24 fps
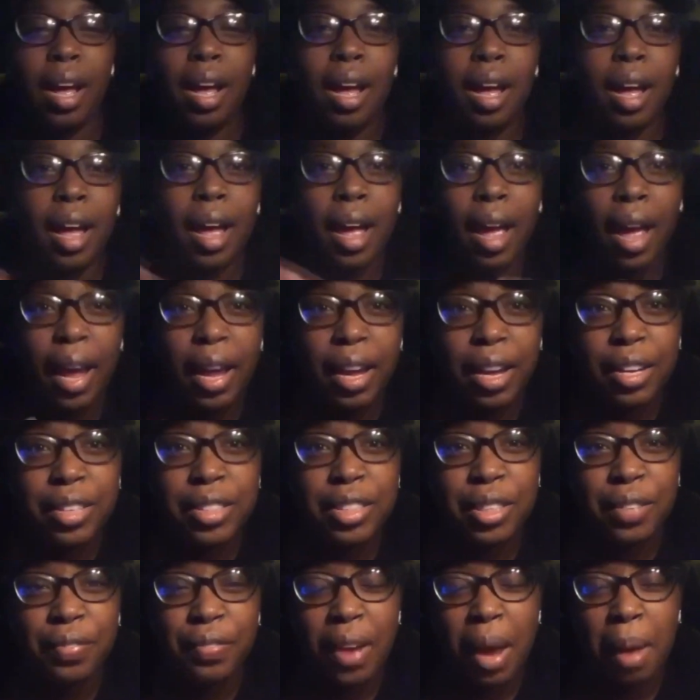Hey
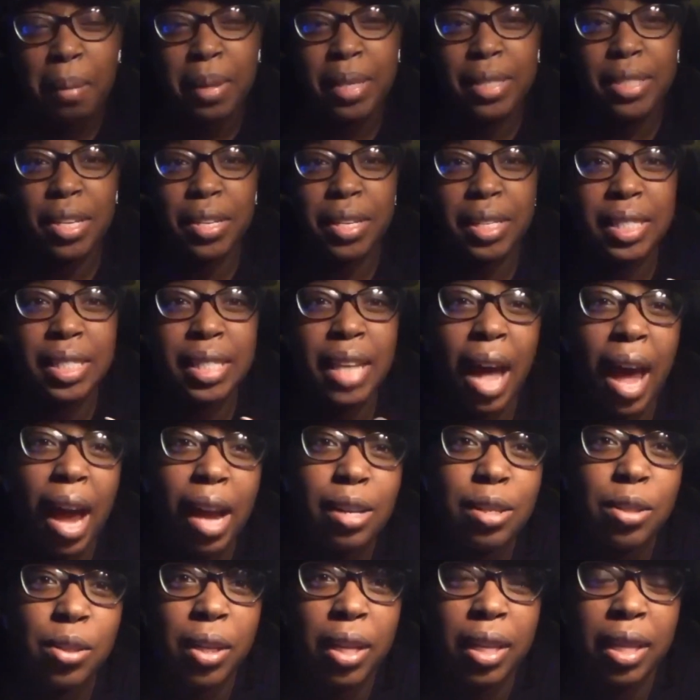YouTube family, so this is
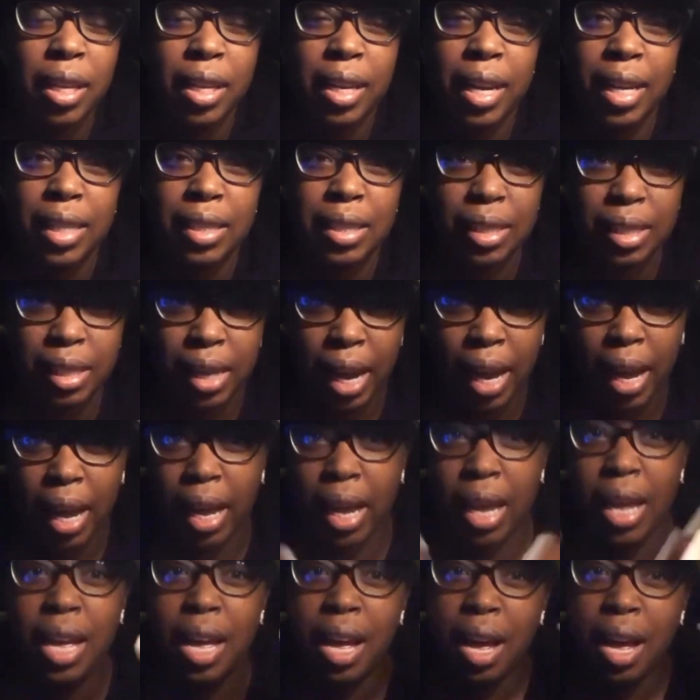actually the next day.